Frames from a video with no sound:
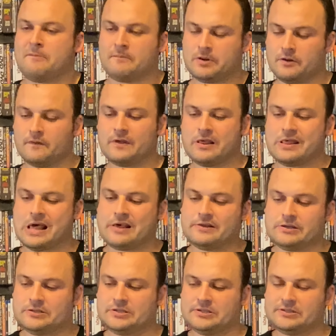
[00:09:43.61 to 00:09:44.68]
But other than that,
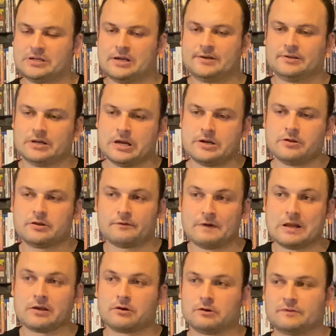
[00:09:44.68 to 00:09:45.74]
this is a, another
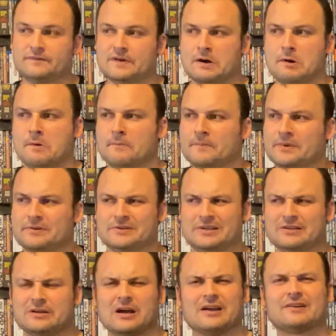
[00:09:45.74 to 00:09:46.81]
really good film. You
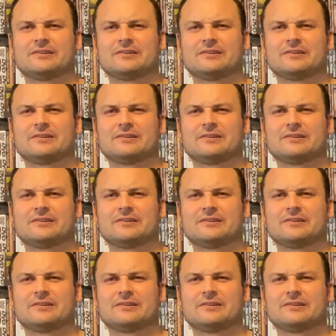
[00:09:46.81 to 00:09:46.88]
got